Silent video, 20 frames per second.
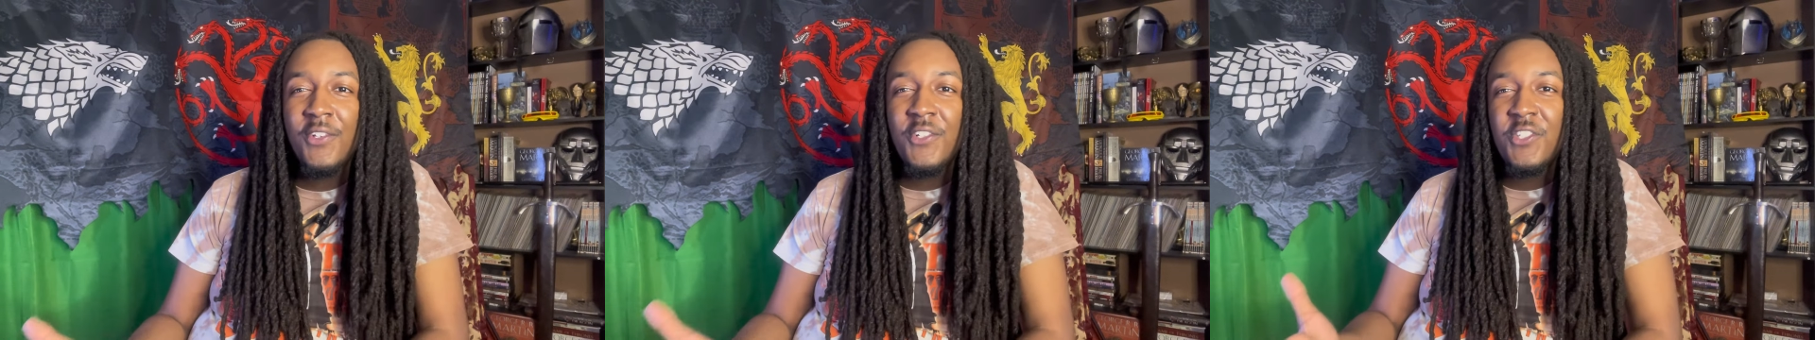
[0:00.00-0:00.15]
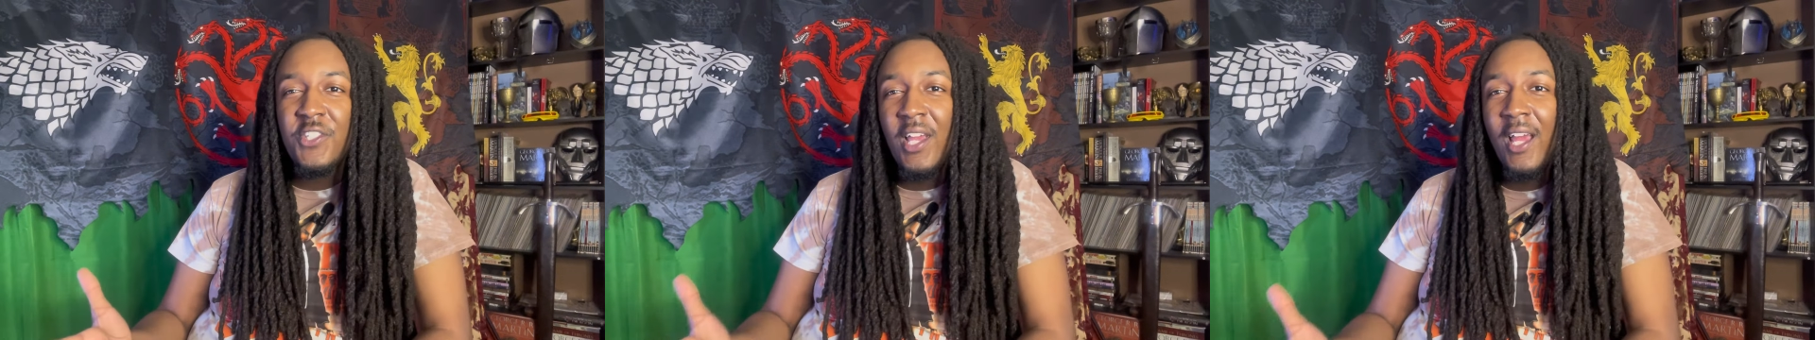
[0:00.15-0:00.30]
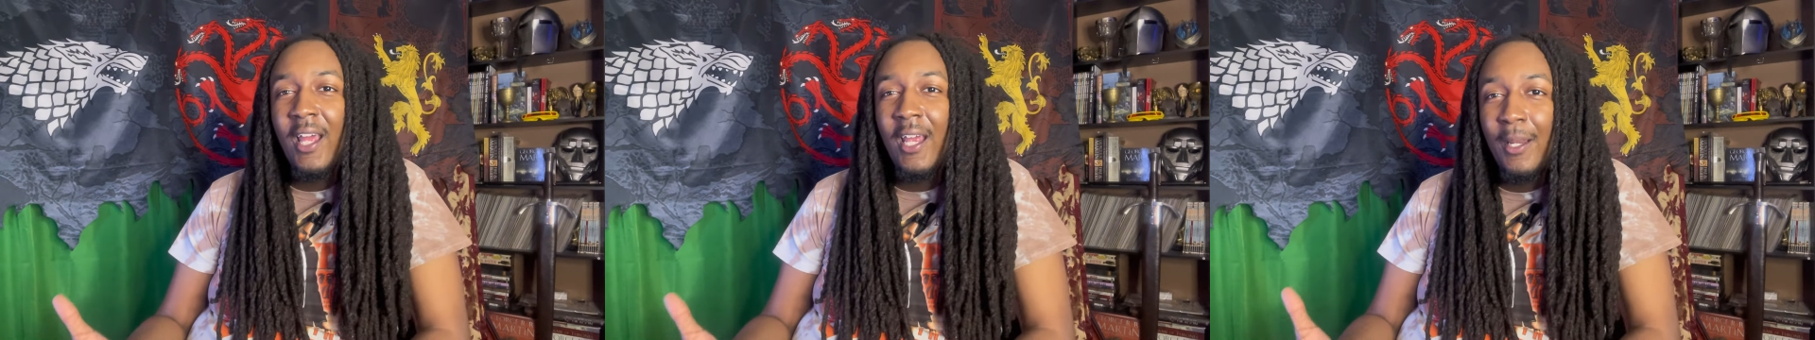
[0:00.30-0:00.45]
to
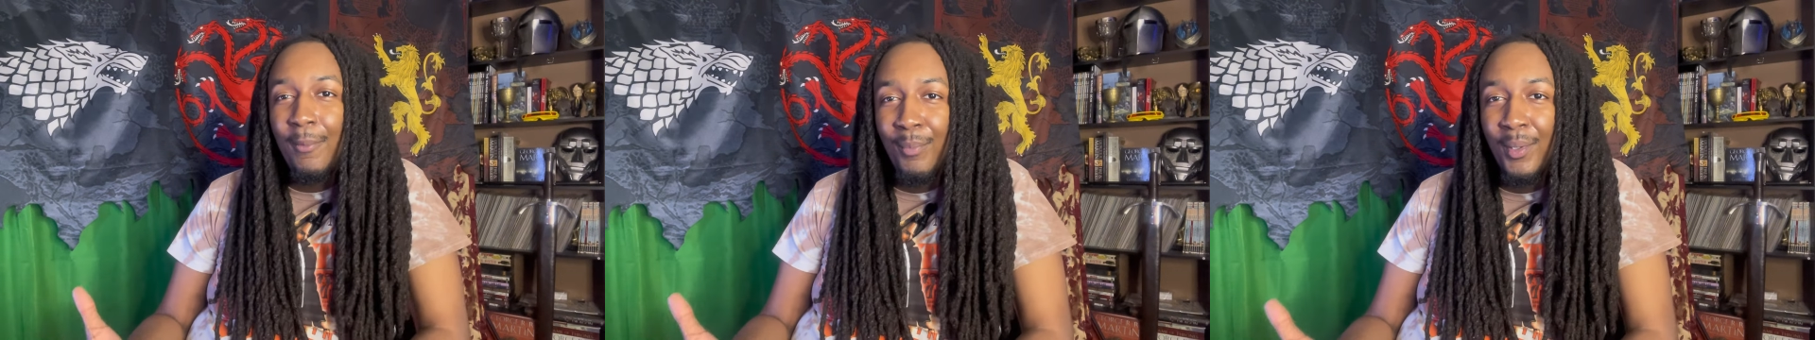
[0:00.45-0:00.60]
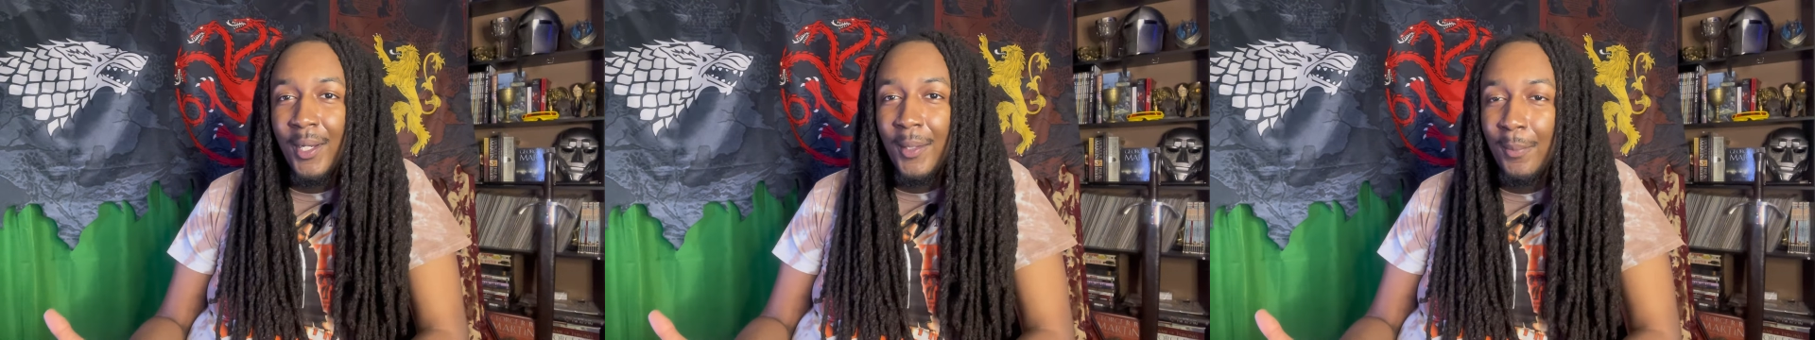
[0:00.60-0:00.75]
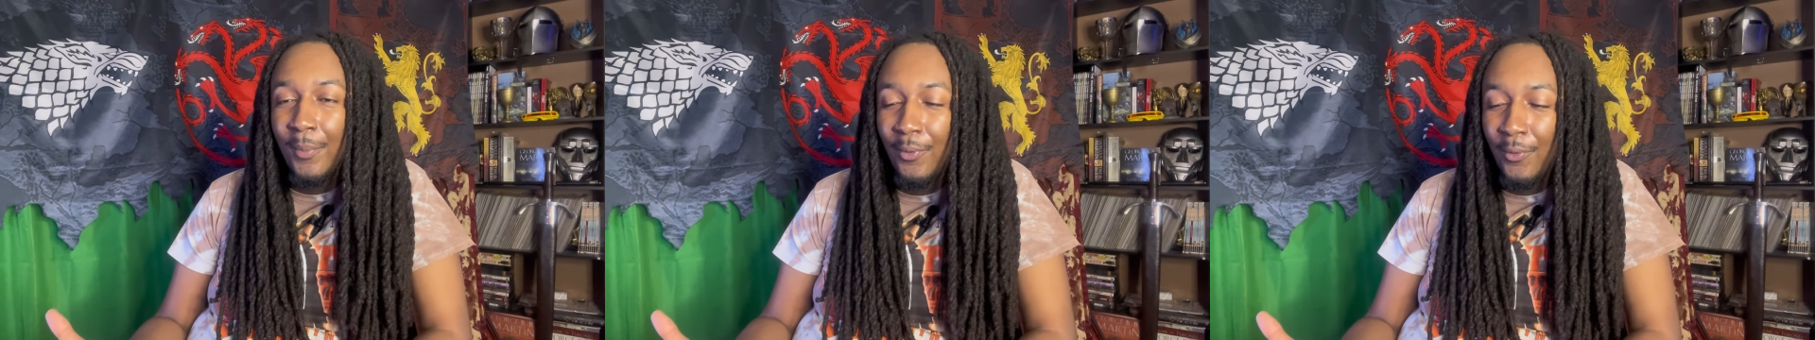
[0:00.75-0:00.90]
save
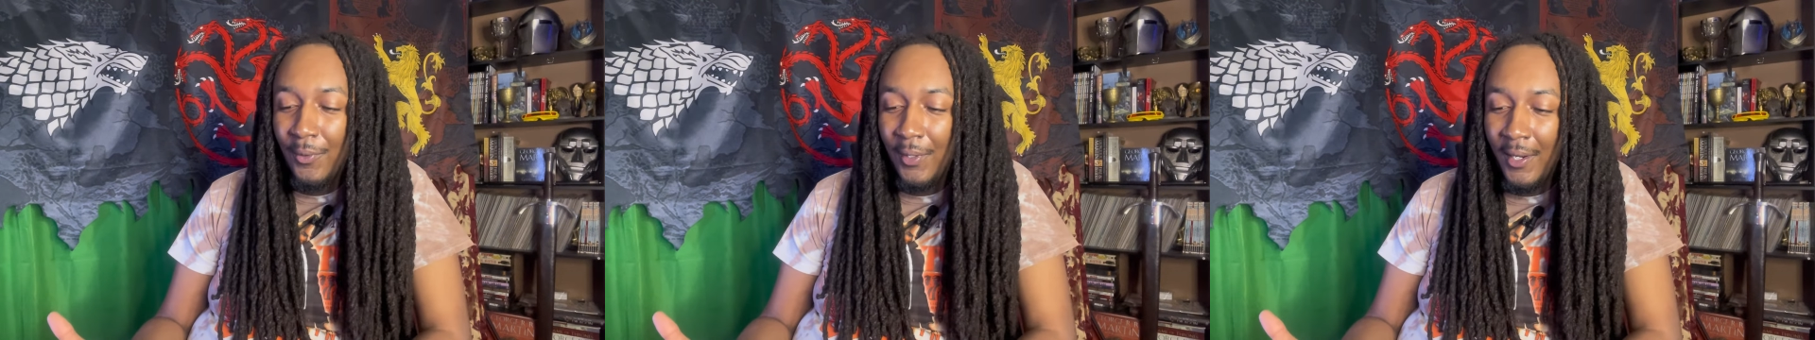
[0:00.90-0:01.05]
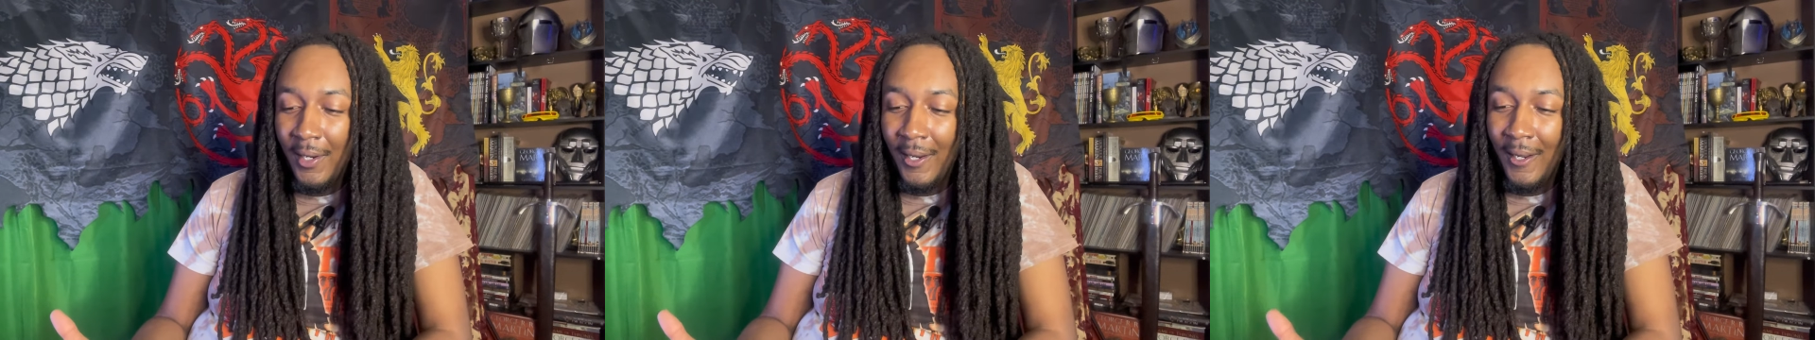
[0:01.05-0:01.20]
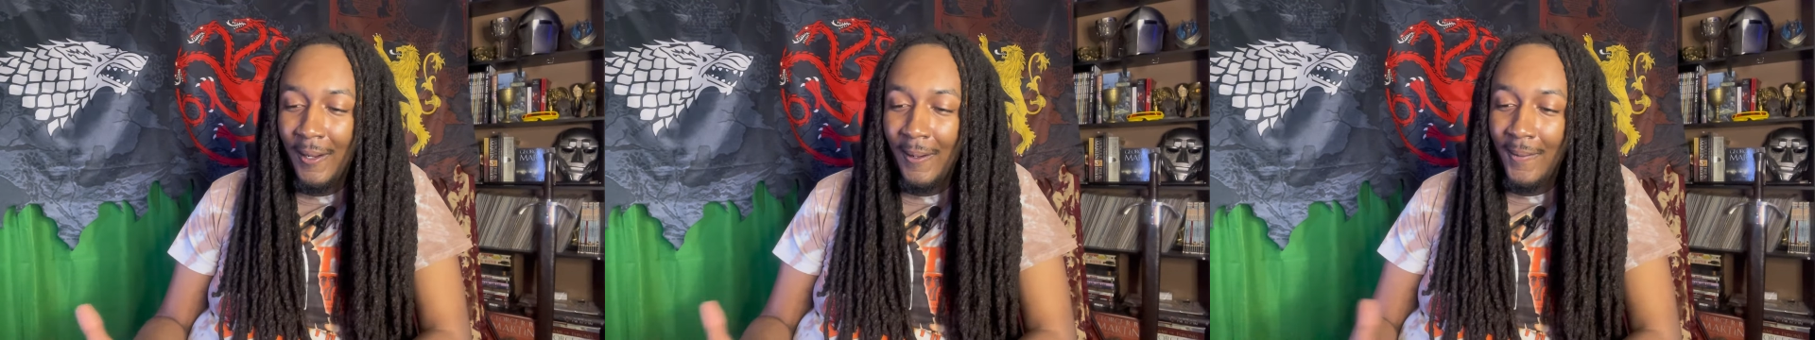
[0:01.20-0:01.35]
people.
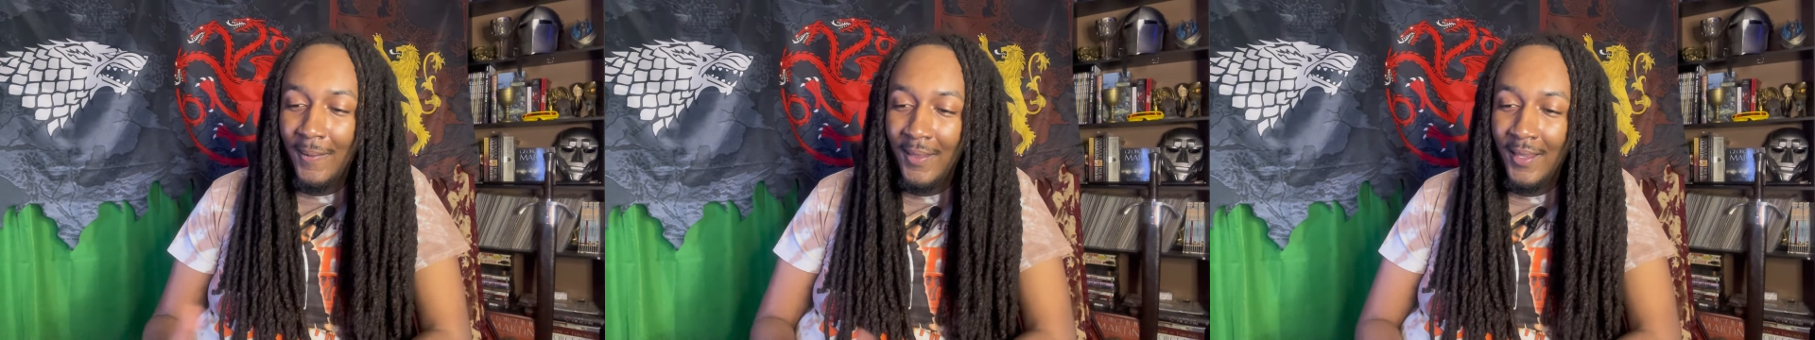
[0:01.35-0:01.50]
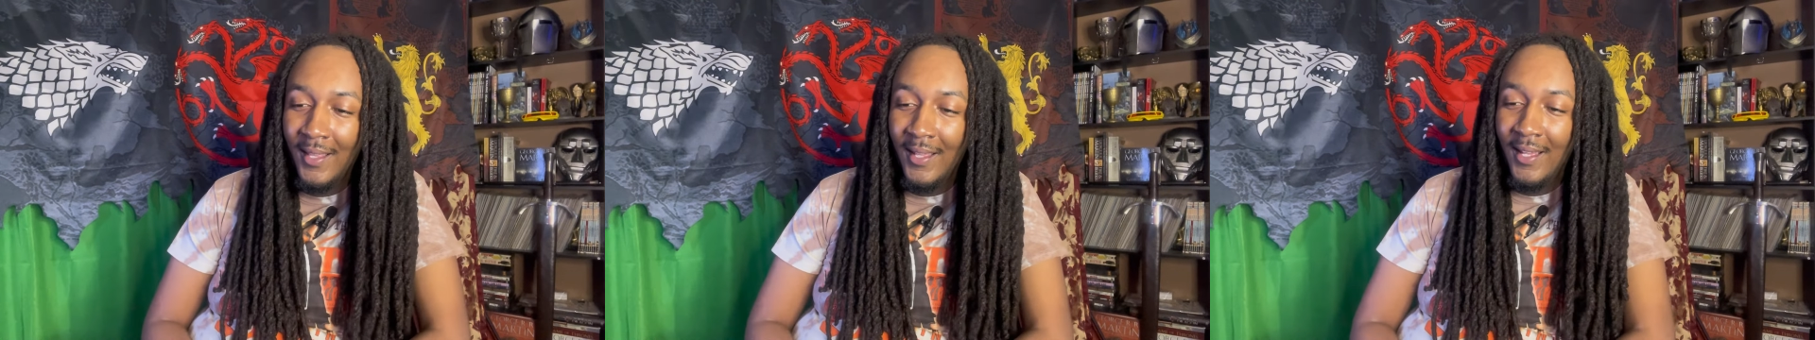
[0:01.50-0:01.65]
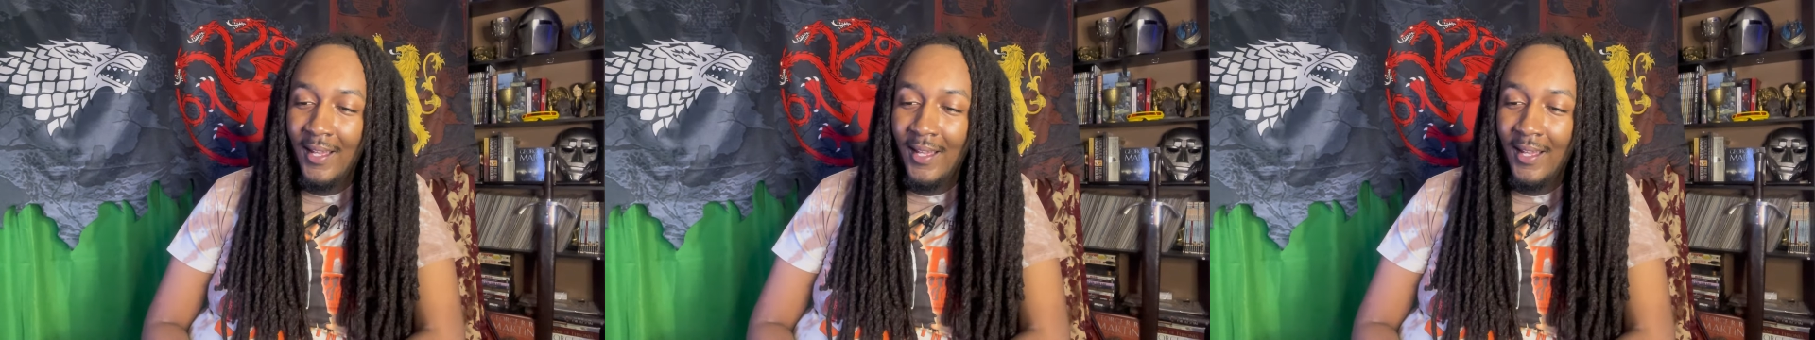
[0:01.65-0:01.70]
And